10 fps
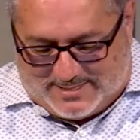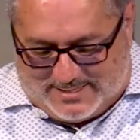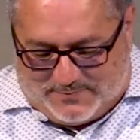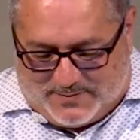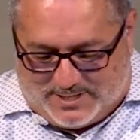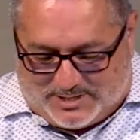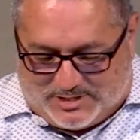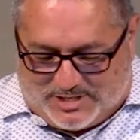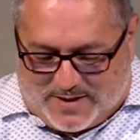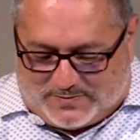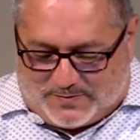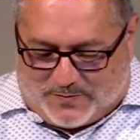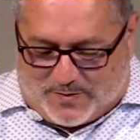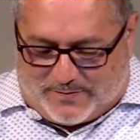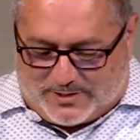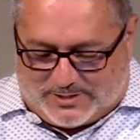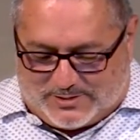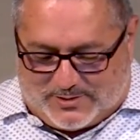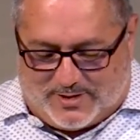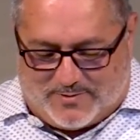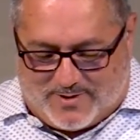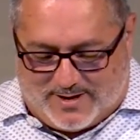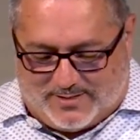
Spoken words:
Ephesians chapter 4, verses 31 and